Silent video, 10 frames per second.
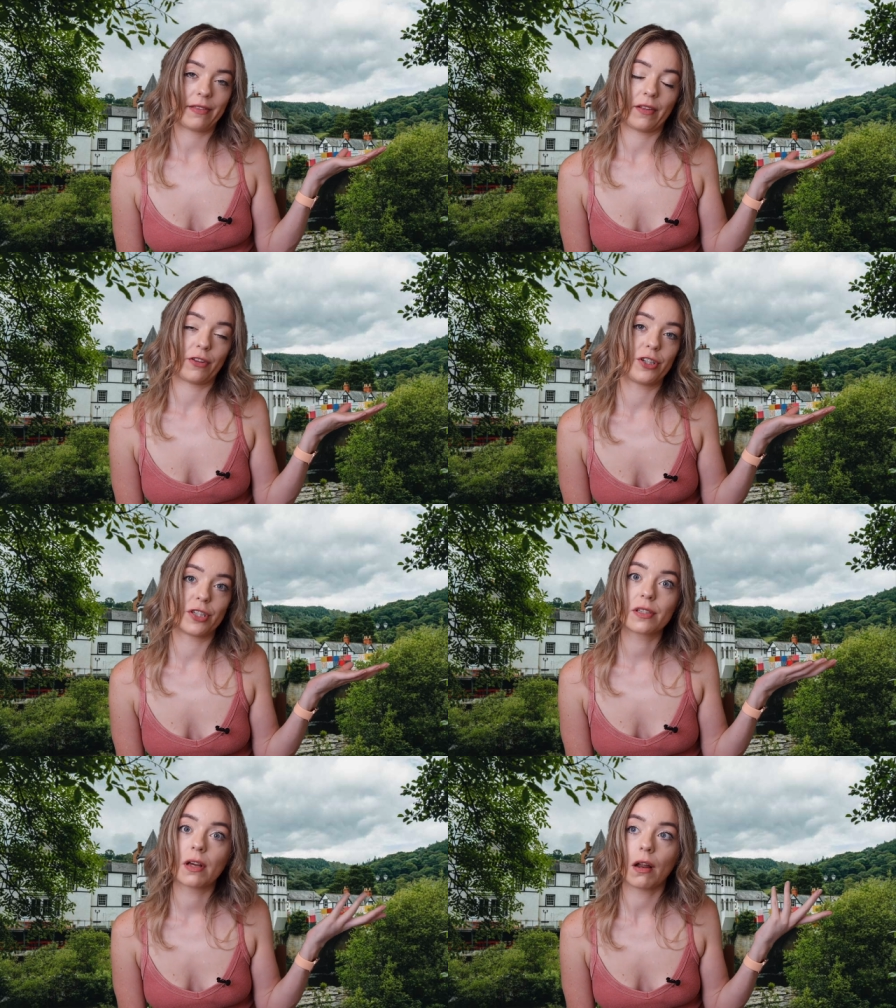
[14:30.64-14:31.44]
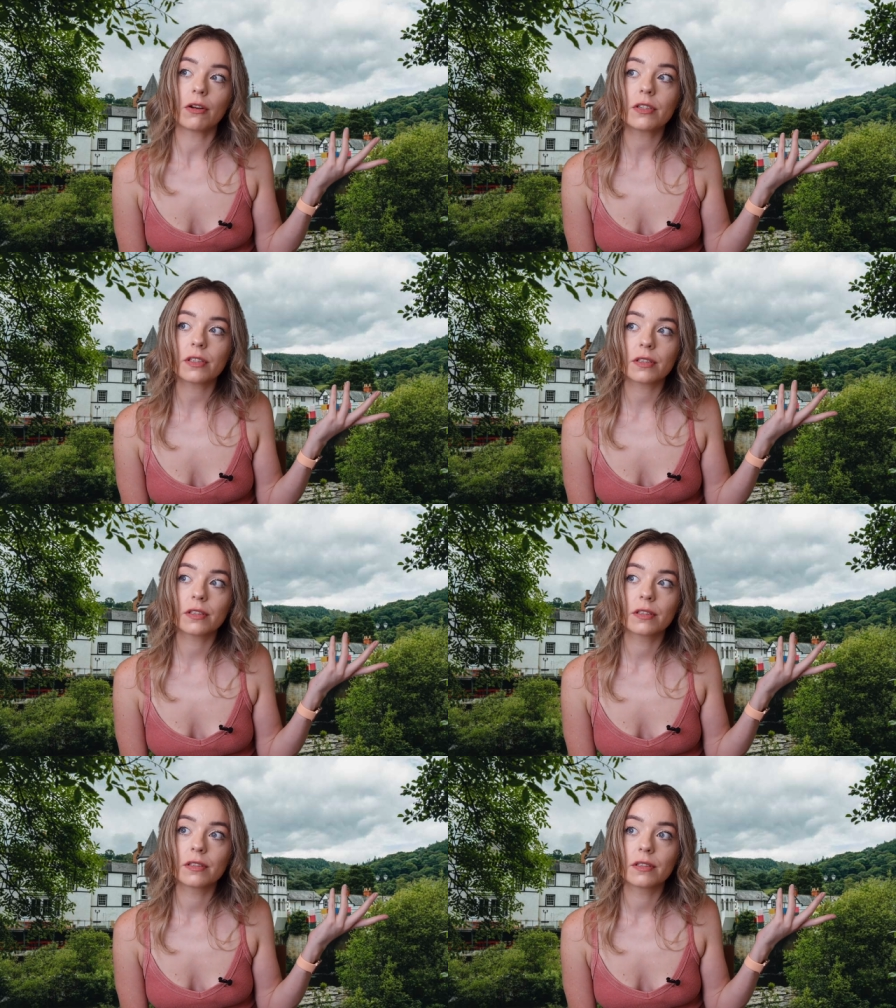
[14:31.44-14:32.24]
think they're just clout
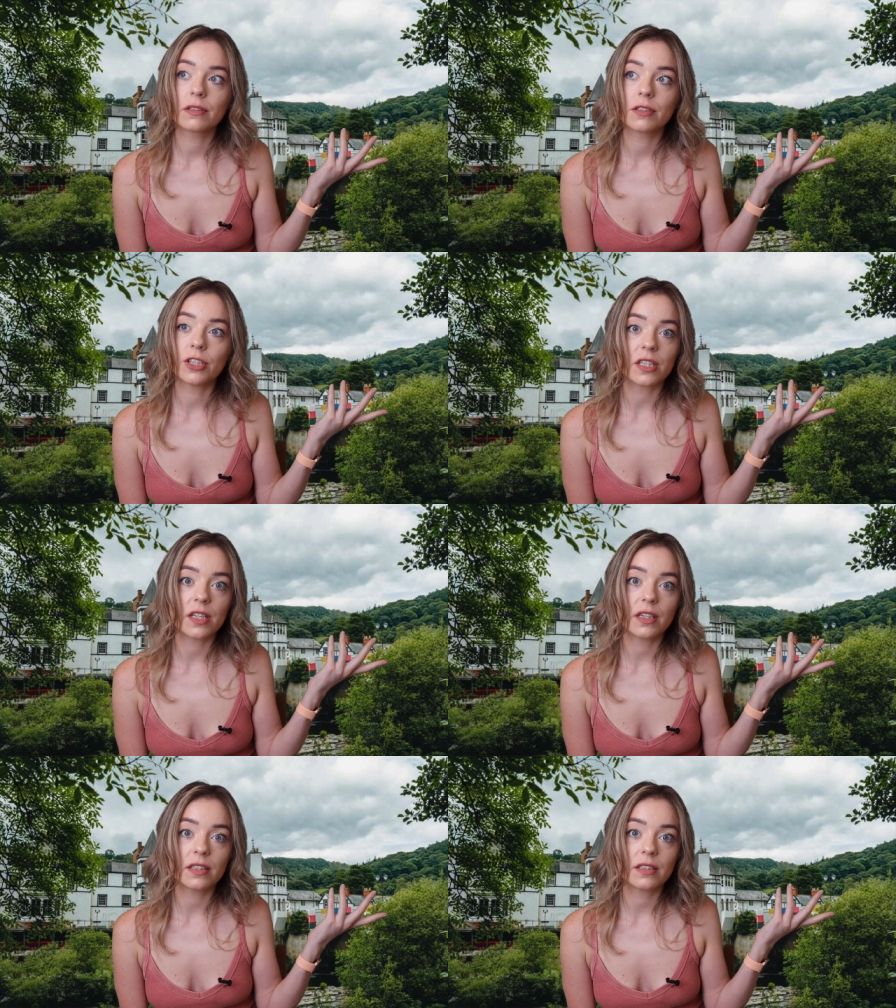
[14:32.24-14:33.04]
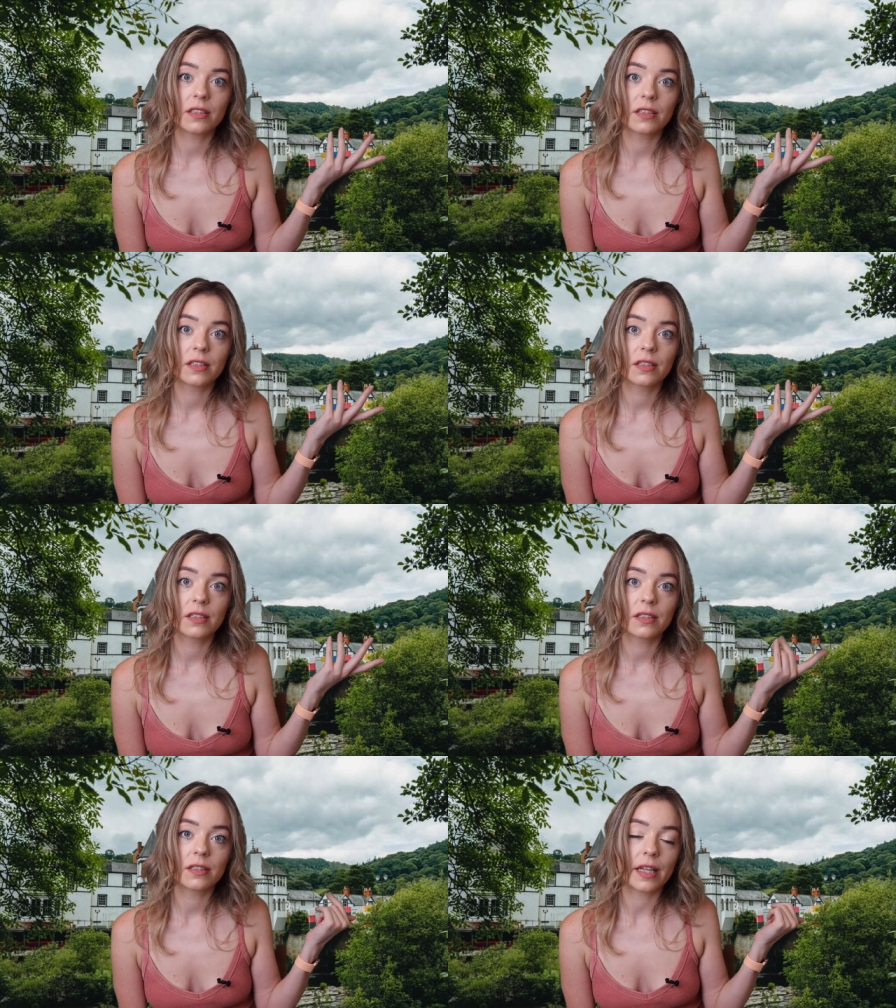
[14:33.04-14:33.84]
chasing.
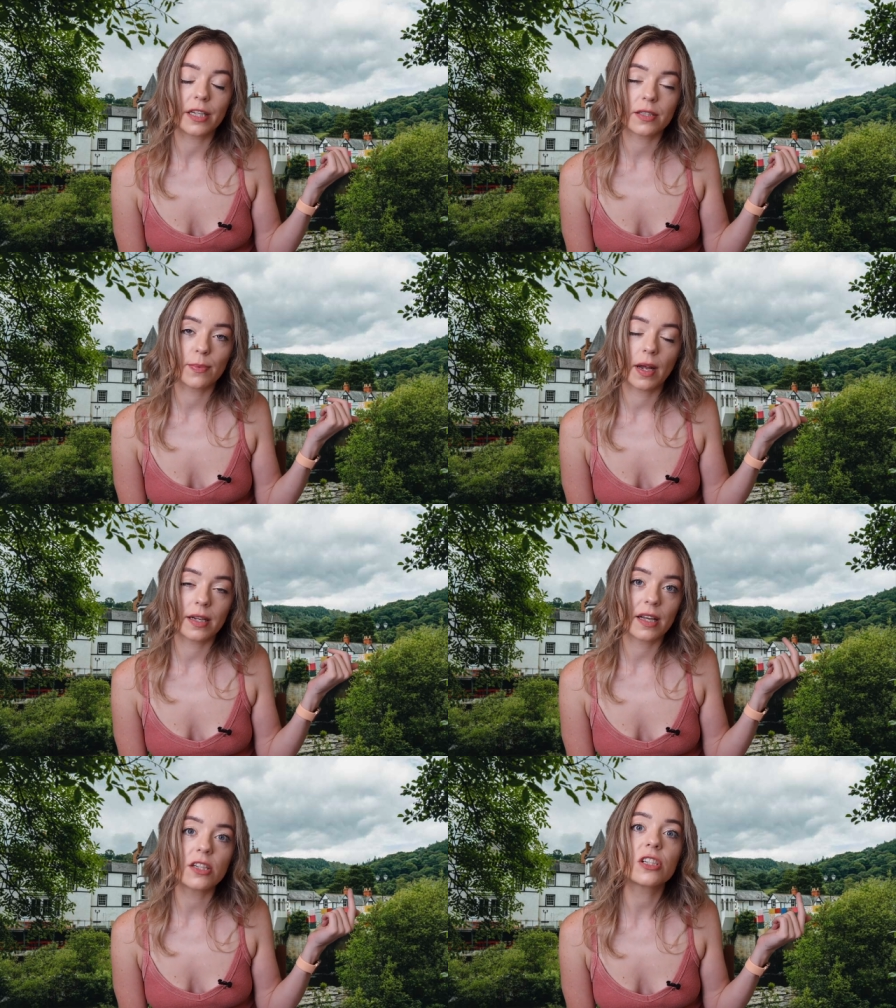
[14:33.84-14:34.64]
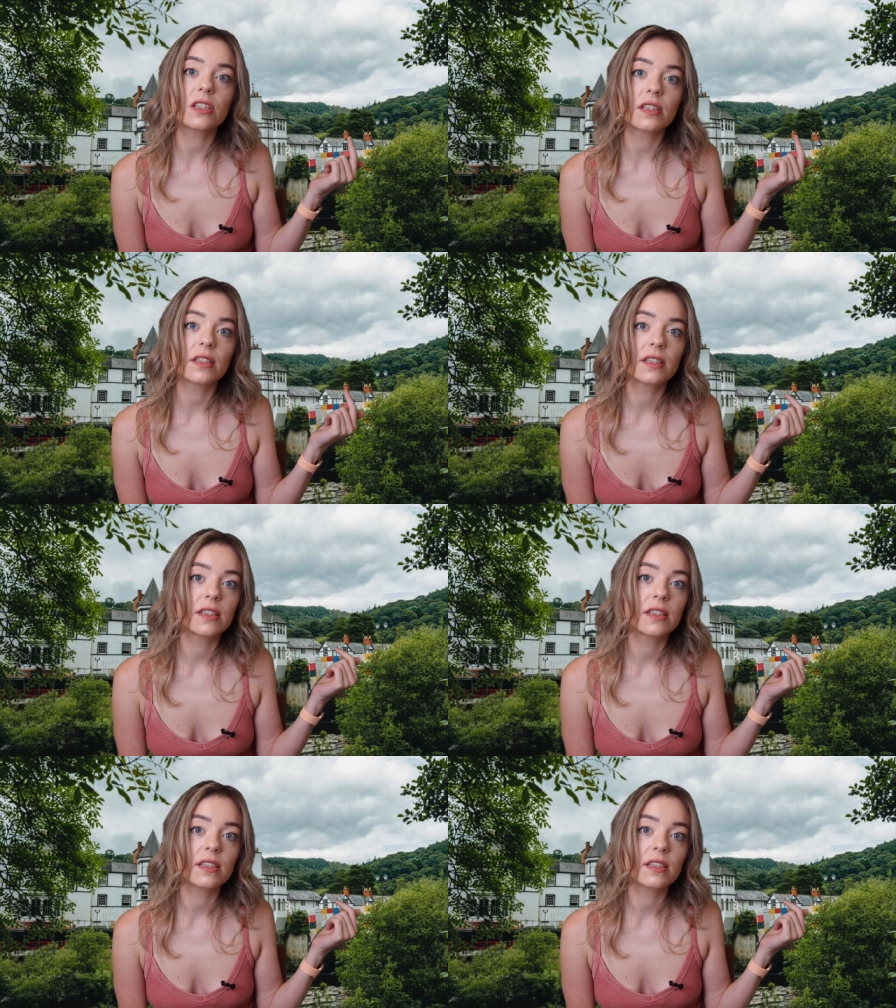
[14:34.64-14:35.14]
They just want attention.